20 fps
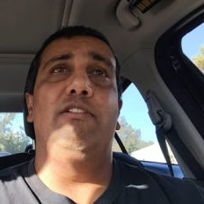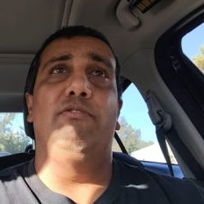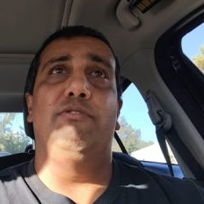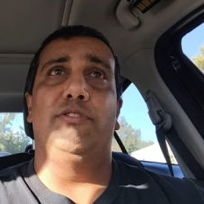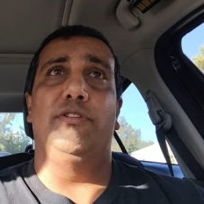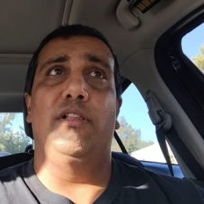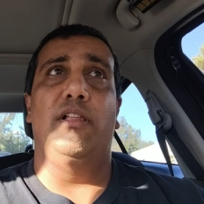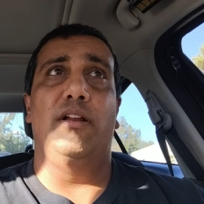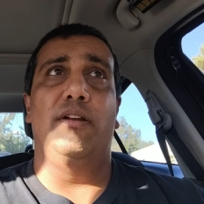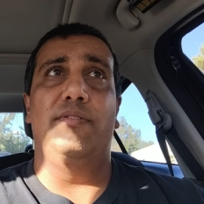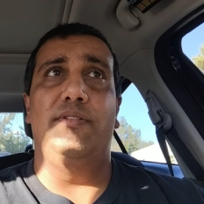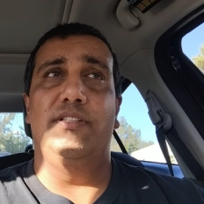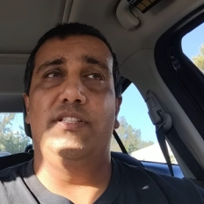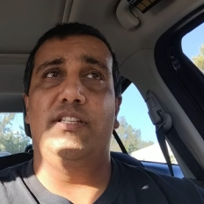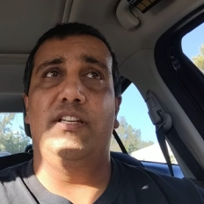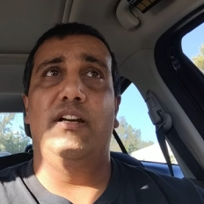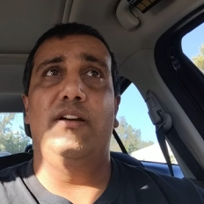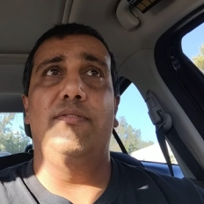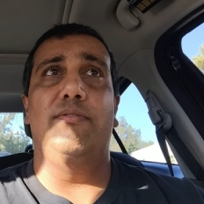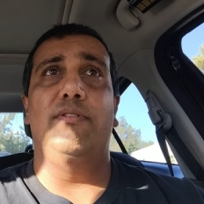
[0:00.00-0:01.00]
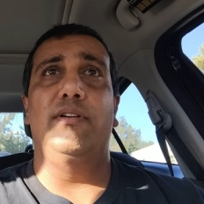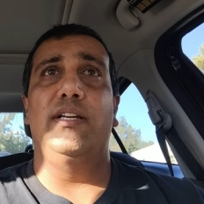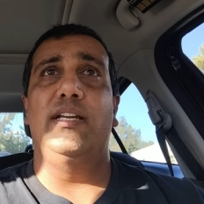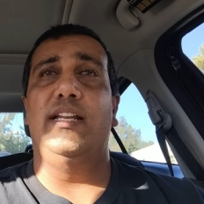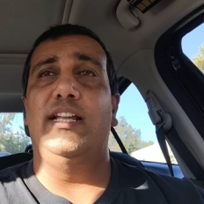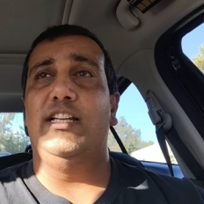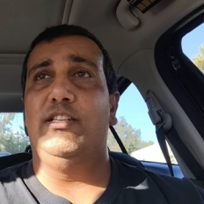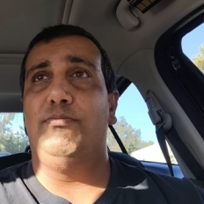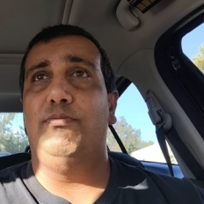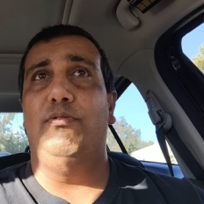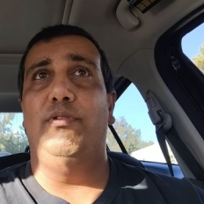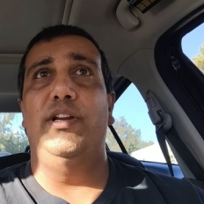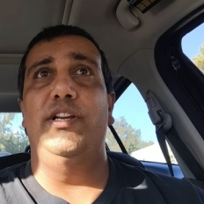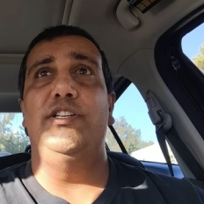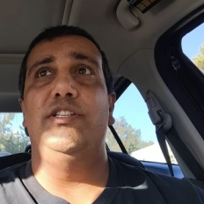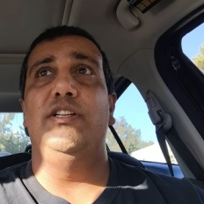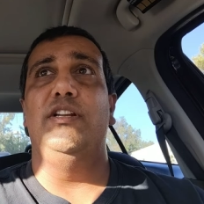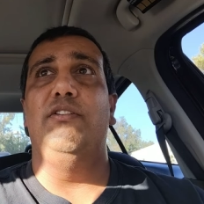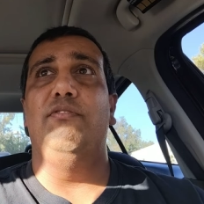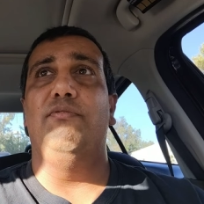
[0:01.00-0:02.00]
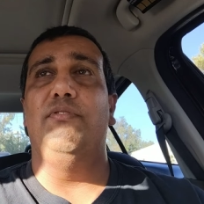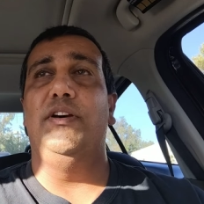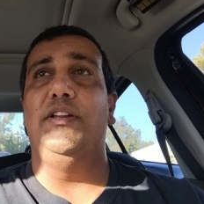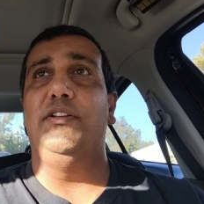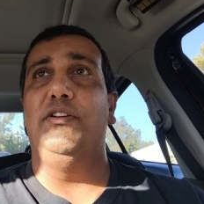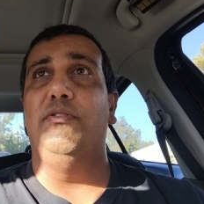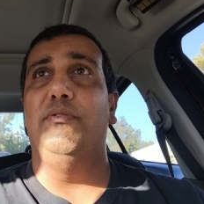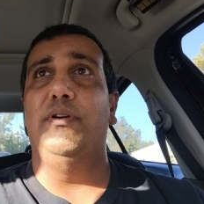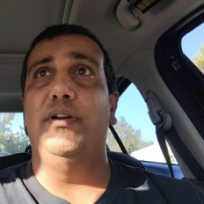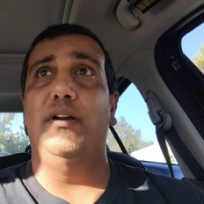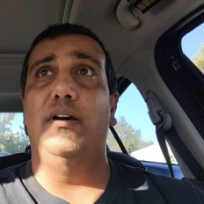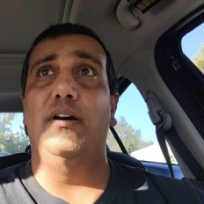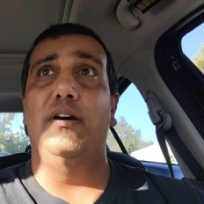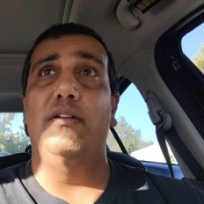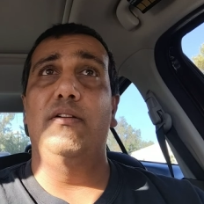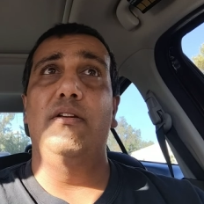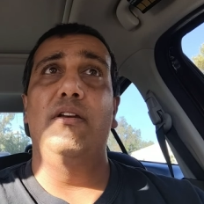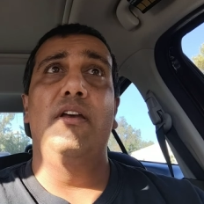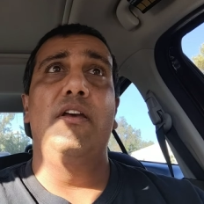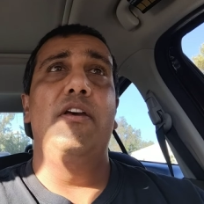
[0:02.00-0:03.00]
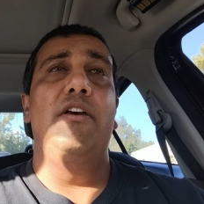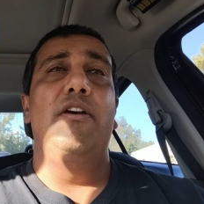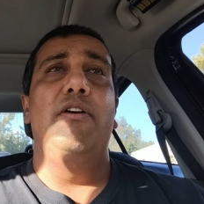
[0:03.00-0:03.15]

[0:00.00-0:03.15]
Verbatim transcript: There was a lot of discovery and exploration and fun going on.